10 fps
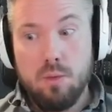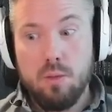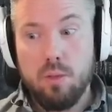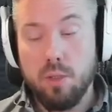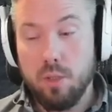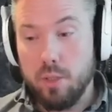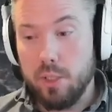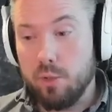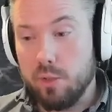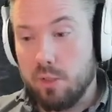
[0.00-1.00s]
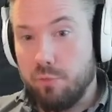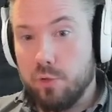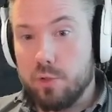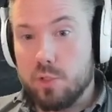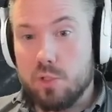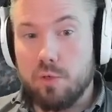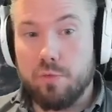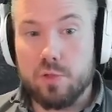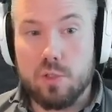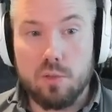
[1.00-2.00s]
Oh, he couldn't afford to
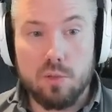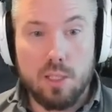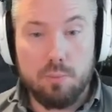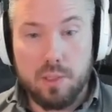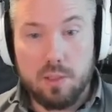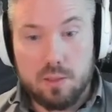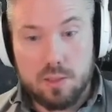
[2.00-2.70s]
surface to do that because...